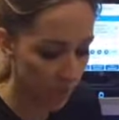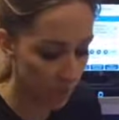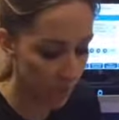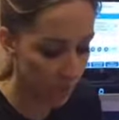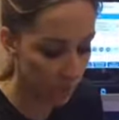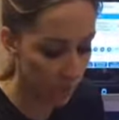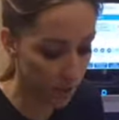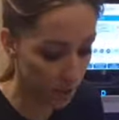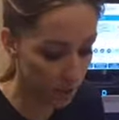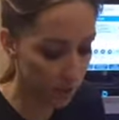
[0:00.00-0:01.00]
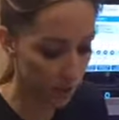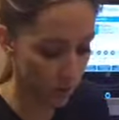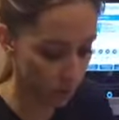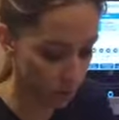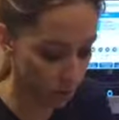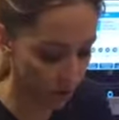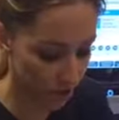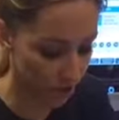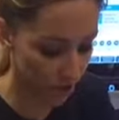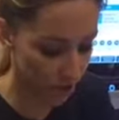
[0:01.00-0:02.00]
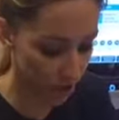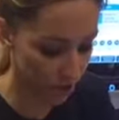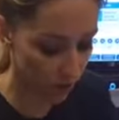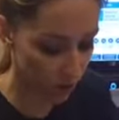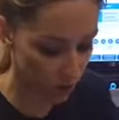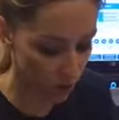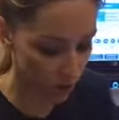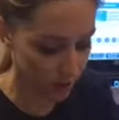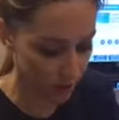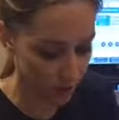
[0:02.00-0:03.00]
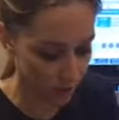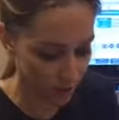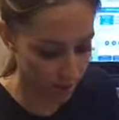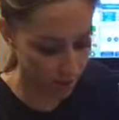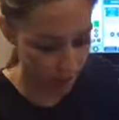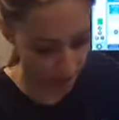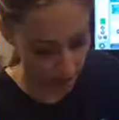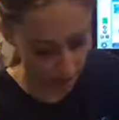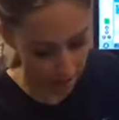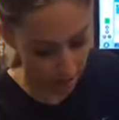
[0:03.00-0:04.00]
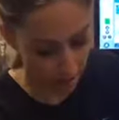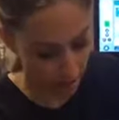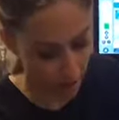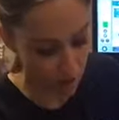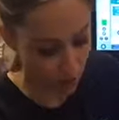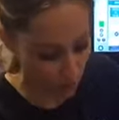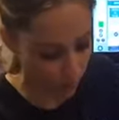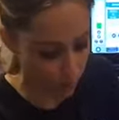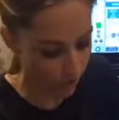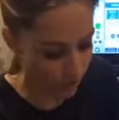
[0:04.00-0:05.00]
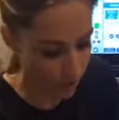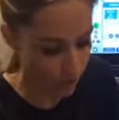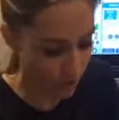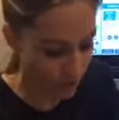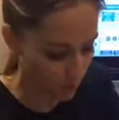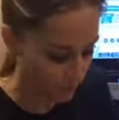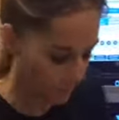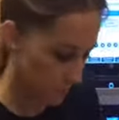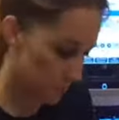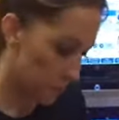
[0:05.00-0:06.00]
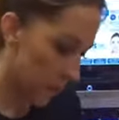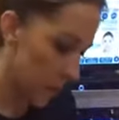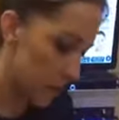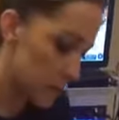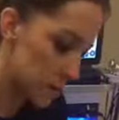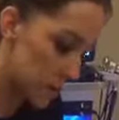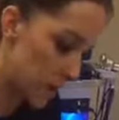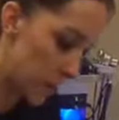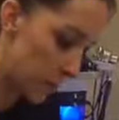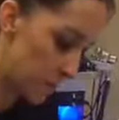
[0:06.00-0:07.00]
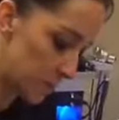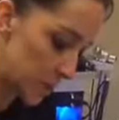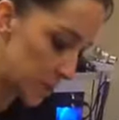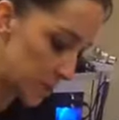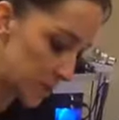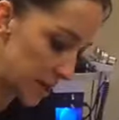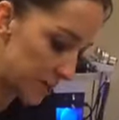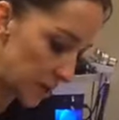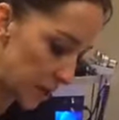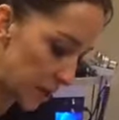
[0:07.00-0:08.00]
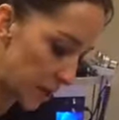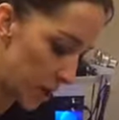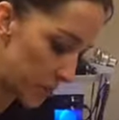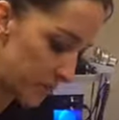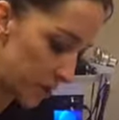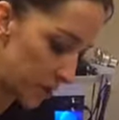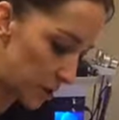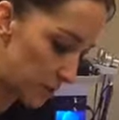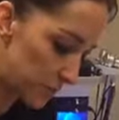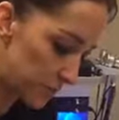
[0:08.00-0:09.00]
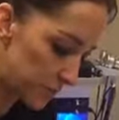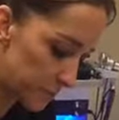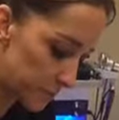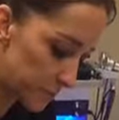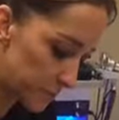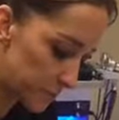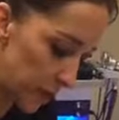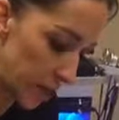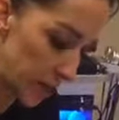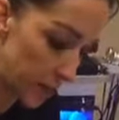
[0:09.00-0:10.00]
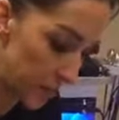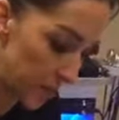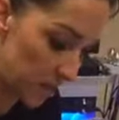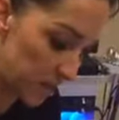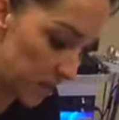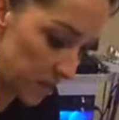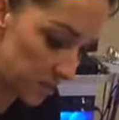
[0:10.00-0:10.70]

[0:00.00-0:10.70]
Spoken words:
the more they're going to stretch out the pores, and then they become more and more visible. So this is definitely helpful. And yeah, men love it.